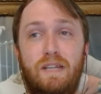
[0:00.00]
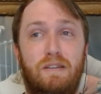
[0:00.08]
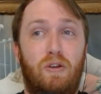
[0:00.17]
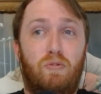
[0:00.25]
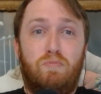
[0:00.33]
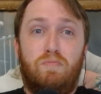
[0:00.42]

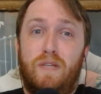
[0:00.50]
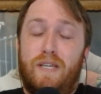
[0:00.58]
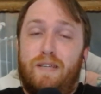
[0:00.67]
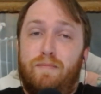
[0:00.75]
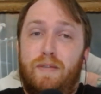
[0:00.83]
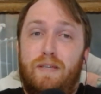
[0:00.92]
nope, that
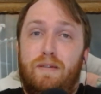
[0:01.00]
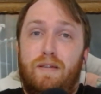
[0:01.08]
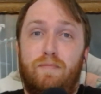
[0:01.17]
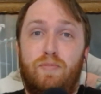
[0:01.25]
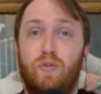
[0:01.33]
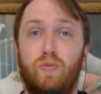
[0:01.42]
can be
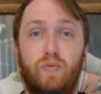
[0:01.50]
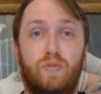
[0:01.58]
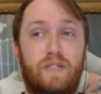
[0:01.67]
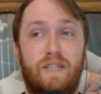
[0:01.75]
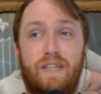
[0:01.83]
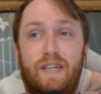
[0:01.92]

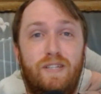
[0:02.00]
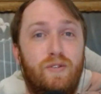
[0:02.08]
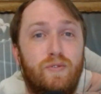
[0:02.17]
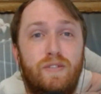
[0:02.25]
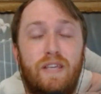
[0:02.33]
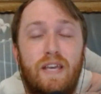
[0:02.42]
abused and
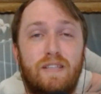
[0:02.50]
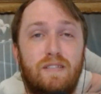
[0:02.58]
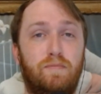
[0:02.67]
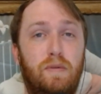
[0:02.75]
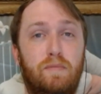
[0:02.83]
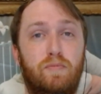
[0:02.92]
used
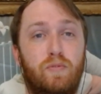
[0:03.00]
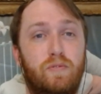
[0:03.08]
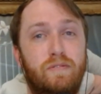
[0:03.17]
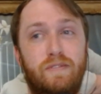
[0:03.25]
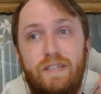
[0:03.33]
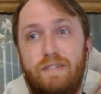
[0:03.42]
against
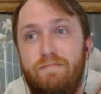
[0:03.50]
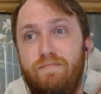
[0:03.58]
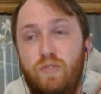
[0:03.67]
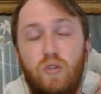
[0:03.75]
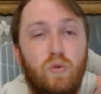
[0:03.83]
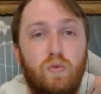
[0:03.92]
people and
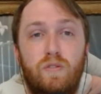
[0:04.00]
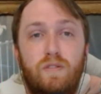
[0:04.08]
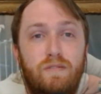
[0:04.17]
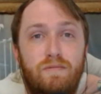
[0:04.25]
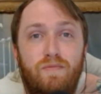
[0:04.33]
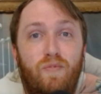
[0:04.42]

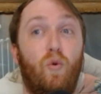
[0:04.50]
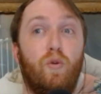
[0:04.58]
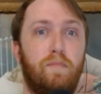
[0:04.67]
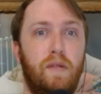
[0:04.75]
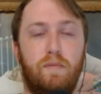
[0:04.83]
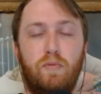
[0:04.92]
used for
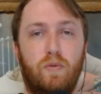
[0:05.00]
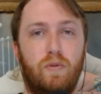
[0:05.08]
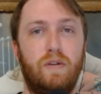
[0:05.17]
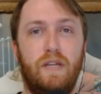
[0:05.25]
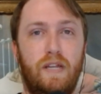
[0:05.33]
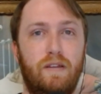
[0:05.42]

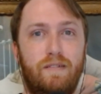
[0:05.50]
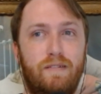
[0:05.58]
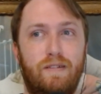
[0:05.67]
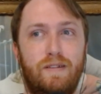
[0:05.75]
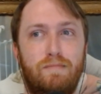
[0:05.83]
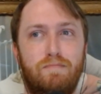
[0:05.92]
people in
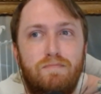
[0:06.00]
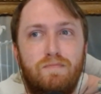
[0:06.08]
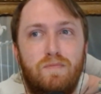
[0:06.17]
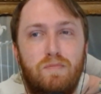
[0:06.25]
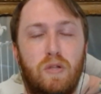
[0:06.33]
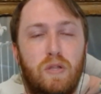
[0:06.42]

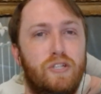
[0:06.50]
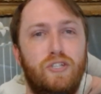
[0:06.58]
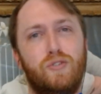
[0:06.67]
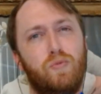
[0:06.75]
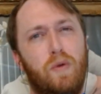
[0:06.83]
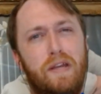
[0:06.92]

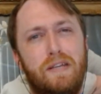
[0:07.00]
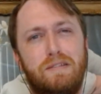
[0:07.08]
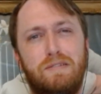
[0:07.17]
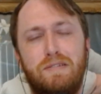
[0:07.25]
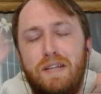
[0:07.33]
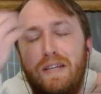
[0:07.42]
malicious
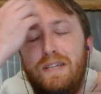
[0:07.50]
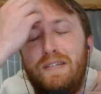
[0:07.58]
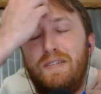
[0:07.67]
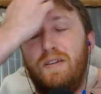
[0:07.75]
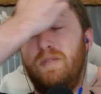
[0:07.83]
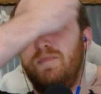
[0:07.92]
ways.
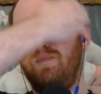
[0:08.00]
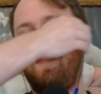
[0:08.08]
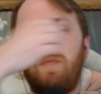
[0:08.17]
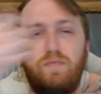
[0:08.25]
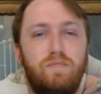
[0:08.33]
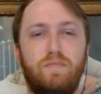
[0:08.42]
So,
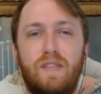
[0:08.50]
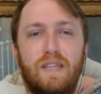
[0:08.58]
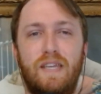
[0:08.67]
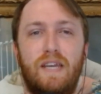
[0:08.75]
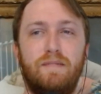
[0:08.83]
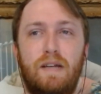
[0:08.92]

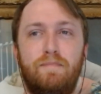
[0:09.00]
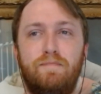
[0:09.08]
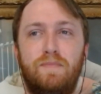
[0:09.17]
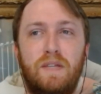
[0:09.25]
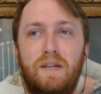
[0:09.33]
yeah, I'm